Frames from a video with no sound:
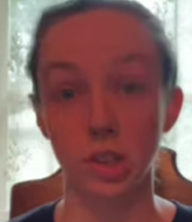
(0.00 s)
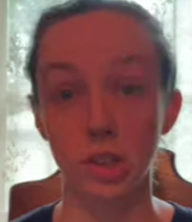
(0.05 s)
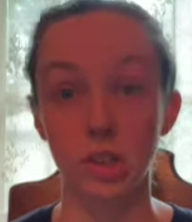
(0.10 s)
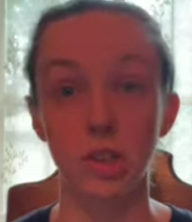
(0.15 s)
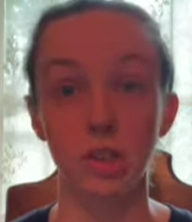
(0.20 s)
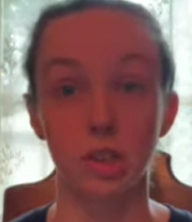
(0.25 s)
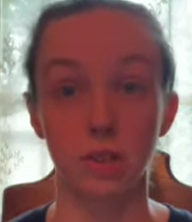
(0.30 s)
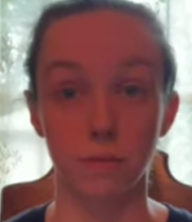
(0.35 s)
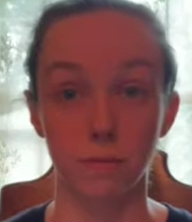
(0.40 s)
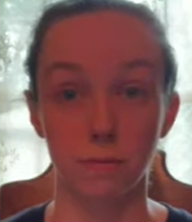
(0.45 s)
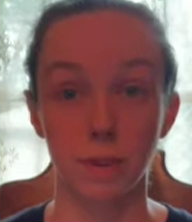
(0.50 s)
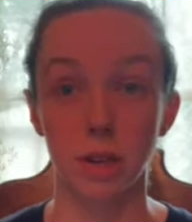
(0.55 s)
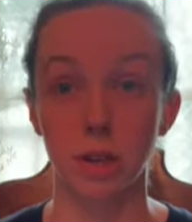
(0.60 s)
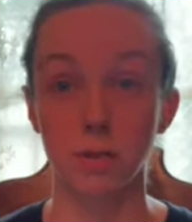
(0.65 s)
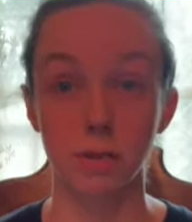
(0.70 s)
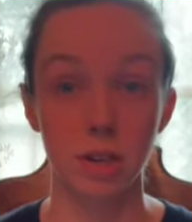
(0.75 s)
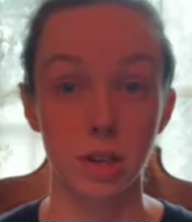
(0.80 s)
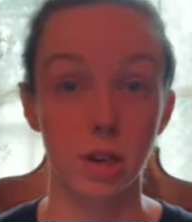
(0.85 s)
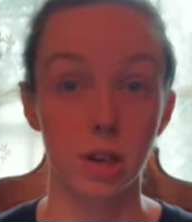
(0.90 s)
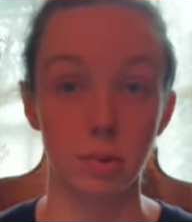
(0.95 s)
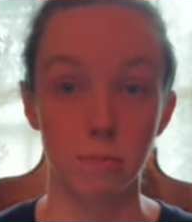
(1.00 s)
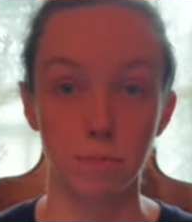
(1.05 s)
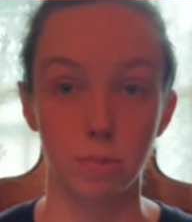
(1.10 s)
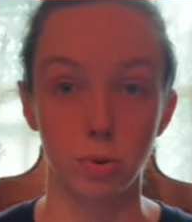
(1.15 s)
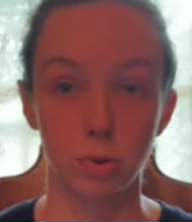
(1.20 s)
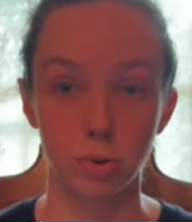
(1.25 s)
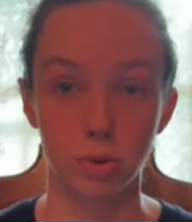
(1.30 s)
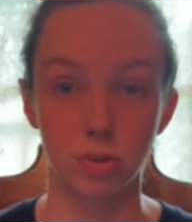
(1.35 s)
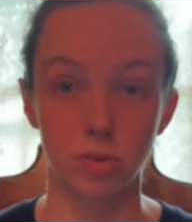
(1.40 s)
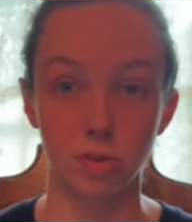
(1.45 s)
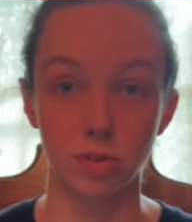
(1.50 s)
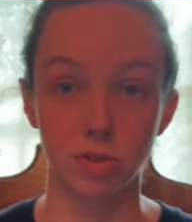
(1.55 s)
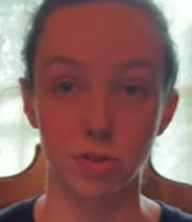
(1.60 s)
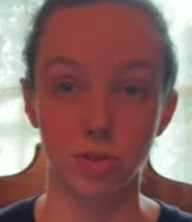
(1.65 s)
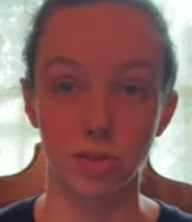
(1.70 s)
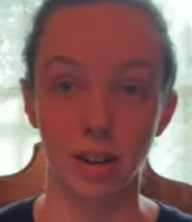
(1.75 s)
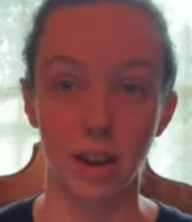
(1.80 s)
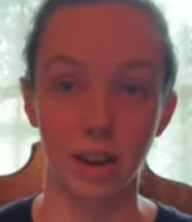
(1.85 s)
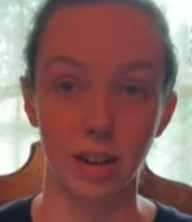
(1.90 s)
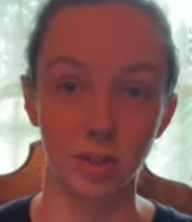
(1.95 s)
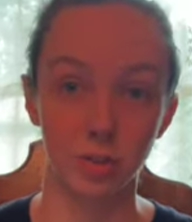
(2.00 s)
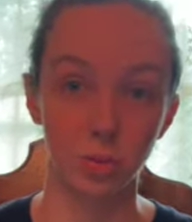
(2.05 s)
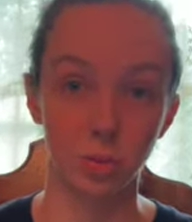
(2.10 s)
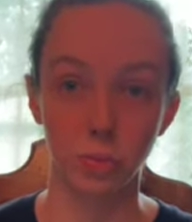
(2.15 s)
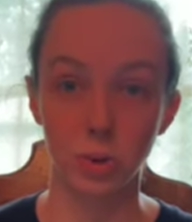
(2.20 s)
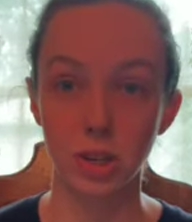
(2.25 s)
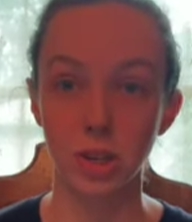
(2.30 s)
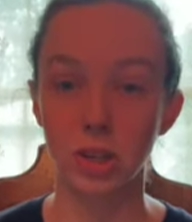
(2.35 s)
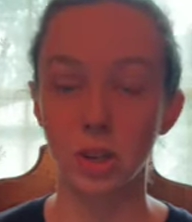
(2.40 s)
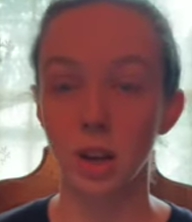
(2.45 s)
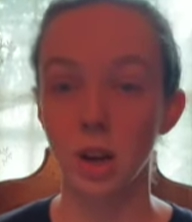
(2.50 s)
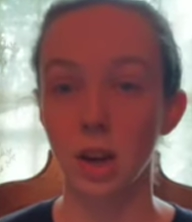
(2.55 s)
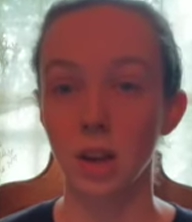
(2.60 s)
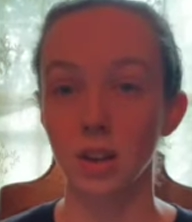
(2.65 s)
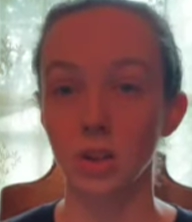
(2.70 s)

it is very important that we